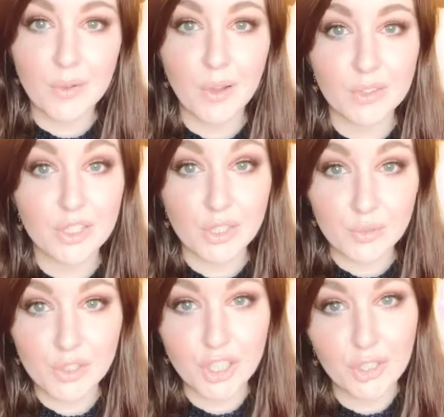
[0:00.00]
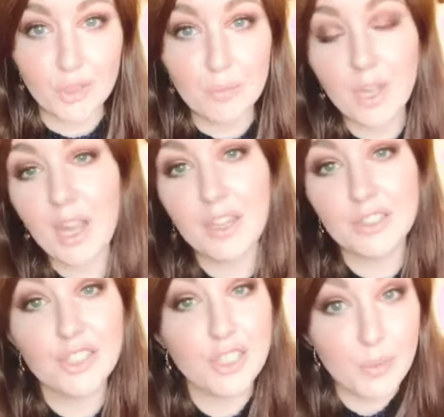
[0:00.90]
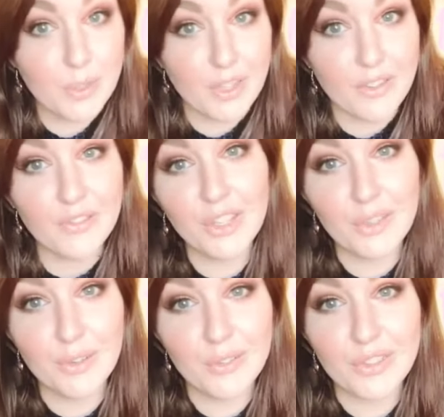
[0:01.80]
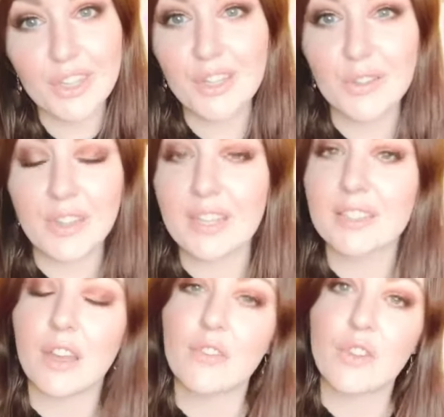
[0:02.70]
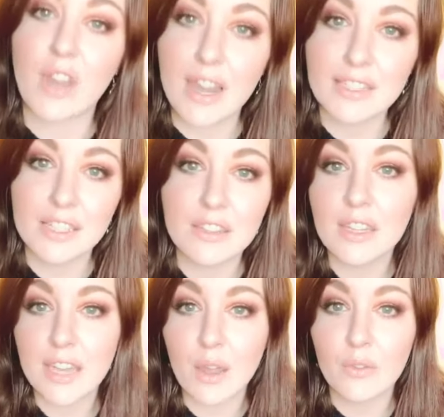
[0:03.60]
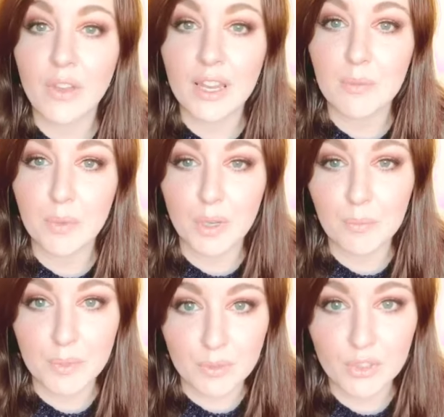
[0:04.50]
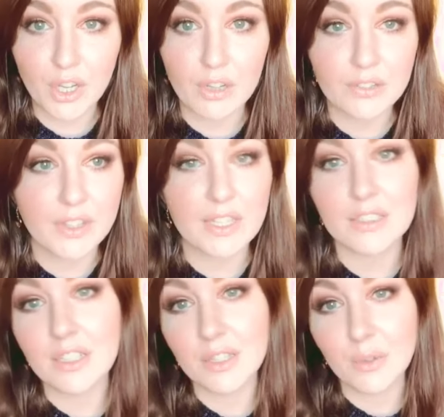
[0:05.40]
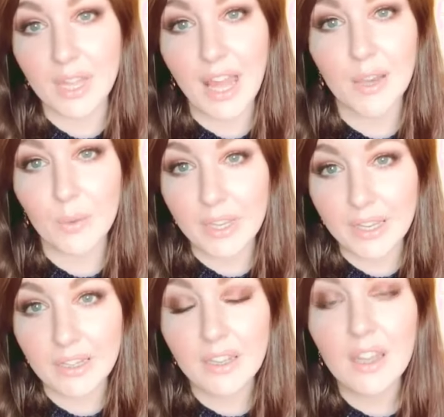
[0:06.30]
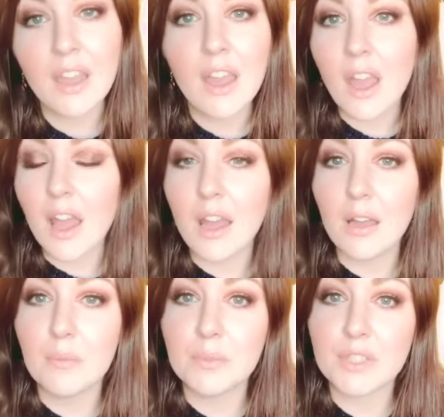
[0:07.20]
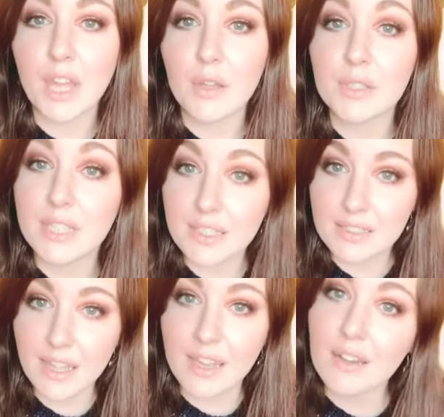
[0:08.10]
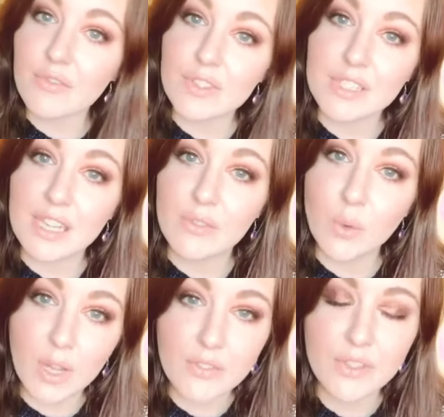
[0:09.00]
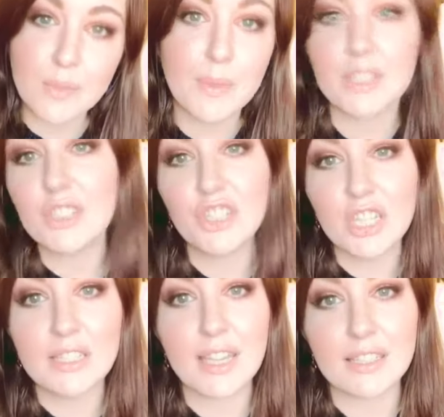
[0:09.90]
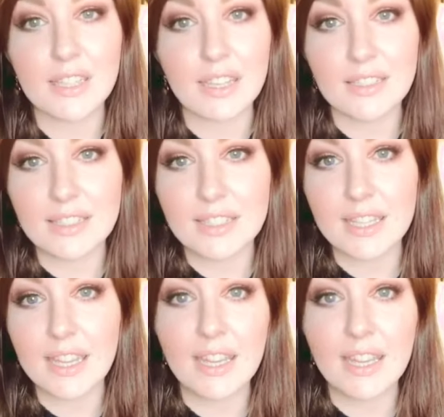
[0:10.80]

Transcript: on YouTube uh, to do with a few of the new things that I've created that are now available on Moonchild, things to do with Halloween. Um, so since then I've received quite a few messages asking to see